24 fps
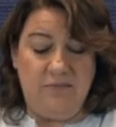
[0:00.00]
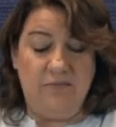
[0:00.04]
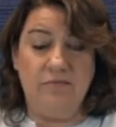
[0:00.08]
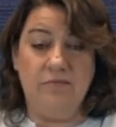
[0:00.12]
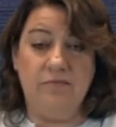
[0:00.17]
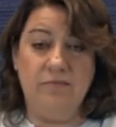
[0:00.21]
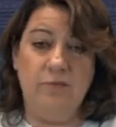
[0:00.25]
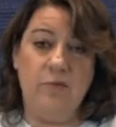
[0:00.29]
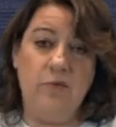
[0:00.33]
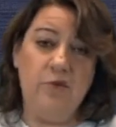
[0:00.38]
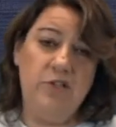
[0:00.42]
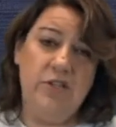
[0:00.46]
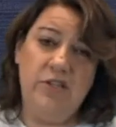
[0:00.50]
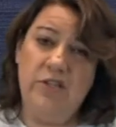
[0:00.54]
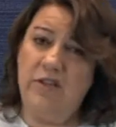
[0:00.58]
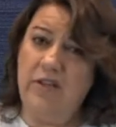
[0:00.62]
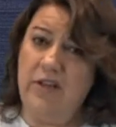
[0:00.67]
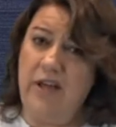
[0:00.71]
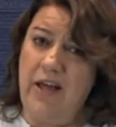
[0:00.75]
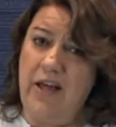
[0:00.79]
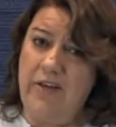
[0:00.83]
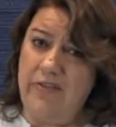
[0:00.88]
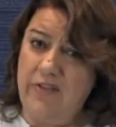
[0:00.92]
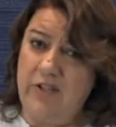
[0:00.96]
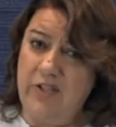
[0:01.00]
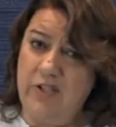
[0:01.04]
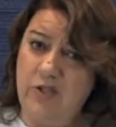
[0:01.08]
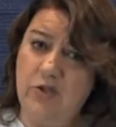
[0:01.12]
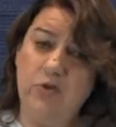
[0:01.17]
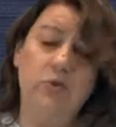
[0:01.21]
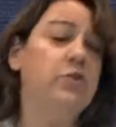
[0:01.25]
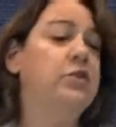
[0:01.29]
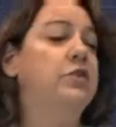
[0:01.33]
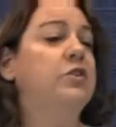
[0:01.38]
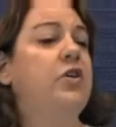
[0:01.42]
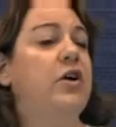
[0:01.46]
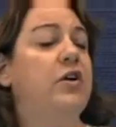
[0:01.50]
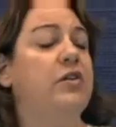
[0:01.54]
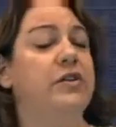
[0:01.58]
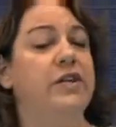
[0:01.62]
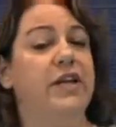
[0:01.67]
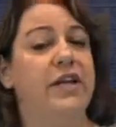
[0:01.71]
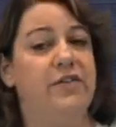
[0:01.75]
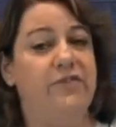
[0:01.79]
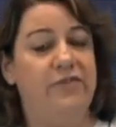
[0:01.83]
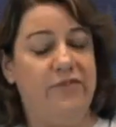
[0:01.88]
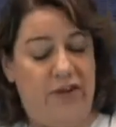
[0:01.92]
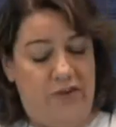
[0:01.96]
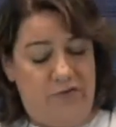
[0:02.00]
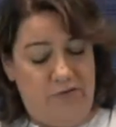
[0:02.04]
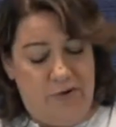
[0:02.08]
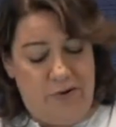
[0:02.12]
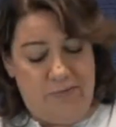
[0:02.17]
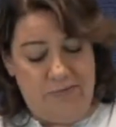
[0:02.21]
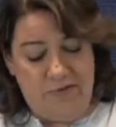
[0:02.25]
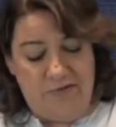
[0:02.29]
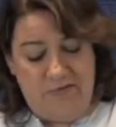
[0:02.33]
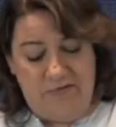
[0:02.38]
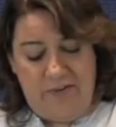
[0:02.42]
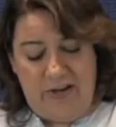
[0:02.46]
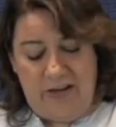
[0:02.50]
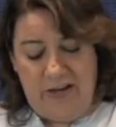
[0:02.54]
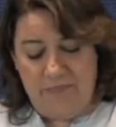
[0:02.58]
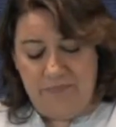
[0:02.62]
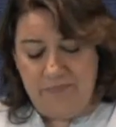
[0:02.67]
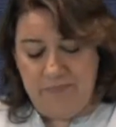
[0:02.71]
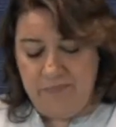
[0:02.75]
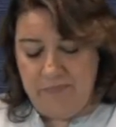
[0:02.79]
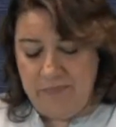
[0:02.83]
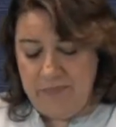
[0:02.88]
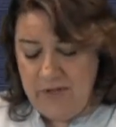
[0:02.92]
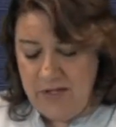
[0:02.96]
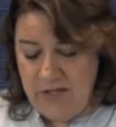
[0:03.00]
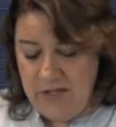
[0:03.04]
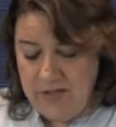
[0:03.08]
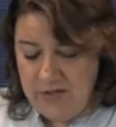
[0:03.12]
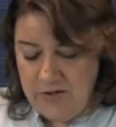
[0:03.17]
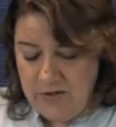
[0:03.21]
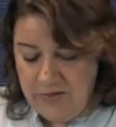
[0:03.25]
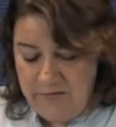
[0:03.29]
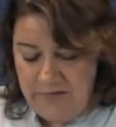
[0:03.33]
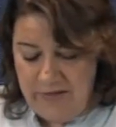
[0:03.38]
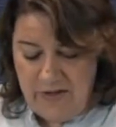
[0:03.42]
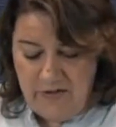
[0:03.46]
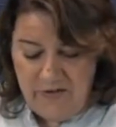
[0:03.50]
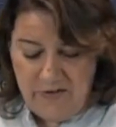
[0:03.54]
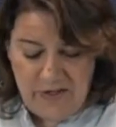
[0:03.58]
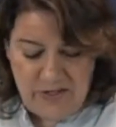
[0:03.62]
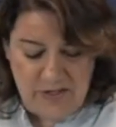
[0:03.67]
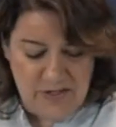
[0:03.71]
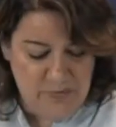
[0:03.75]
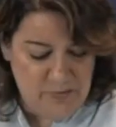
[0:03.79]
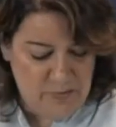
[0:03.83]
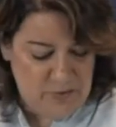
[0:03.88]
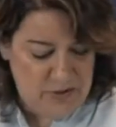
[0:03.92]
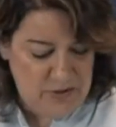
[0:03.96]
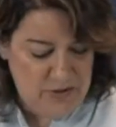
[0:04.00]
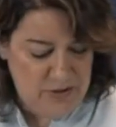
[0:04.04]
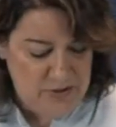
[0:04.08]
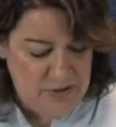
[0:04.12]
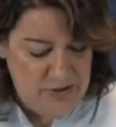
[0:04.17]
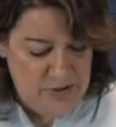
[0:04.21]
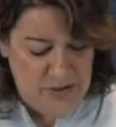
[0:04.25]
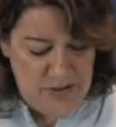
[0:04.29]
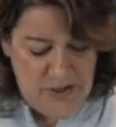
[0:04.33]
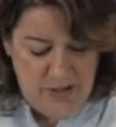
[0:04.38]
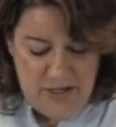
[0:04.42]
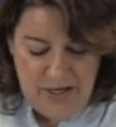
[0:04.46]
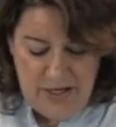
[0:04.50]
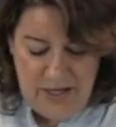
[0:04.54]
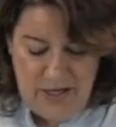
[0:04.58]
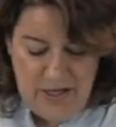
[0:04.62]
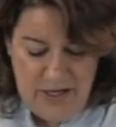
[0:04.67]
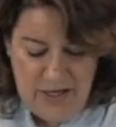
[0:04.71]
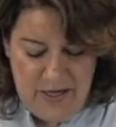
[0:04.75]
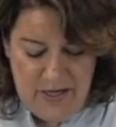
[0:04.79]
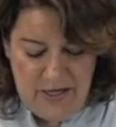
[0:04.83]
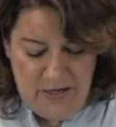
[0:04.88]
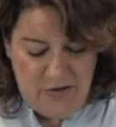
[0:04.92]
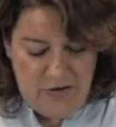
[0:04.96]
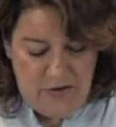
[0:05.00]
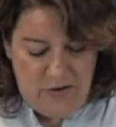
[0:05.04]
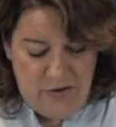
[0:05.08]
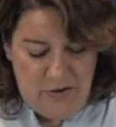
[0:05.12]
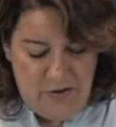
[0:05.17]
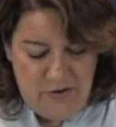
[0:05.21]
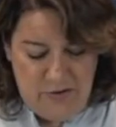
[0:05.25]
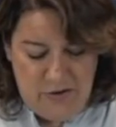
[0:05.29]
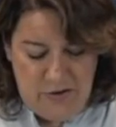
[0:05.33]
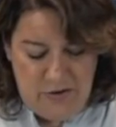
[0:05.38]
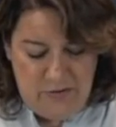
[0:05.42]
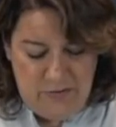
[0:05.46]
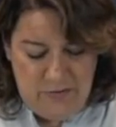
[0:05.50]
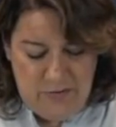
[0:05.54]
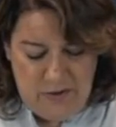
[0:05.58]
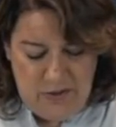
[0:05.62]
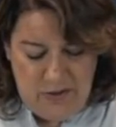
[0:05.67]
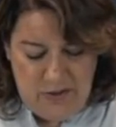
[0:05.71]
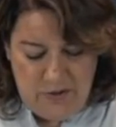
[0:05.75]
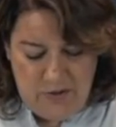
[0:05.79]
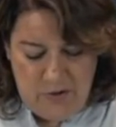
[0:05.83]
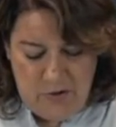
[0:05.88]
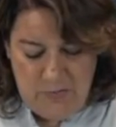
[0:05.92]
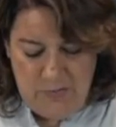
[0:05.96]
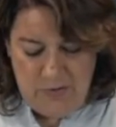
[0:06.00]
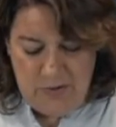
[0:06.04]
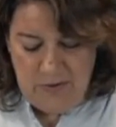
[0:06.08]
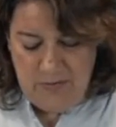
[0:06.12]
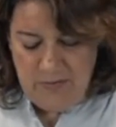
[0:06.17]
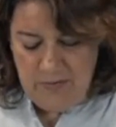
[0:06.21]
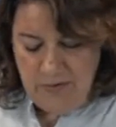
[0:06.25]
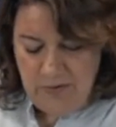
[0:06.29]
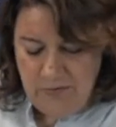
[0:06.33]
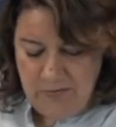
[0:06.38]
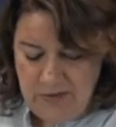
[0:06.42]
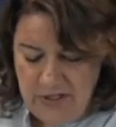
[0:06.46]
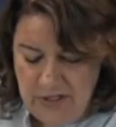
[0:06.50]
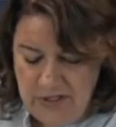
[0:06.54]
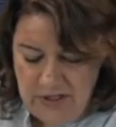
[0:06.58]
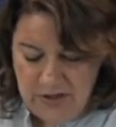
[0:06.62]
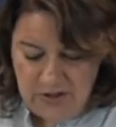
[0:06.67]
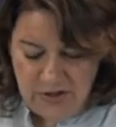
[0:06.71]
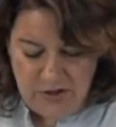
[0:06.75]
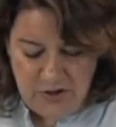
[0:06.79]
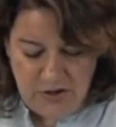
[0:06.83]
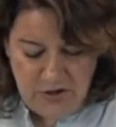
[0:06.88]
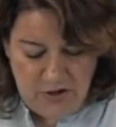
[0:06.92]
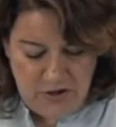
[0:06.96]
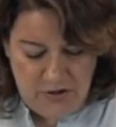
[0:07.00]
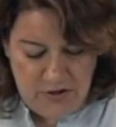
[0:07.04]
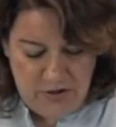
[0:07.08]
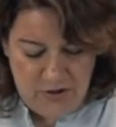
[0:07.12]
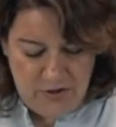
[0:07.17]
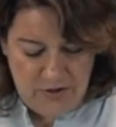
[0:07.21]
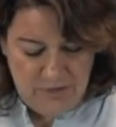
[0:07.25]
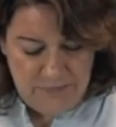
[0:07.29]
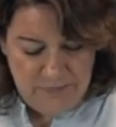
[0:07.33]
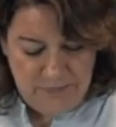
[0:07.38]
Most of at the store only have 5 grams of fat. So I found this one, and all you do is open up your mason jar.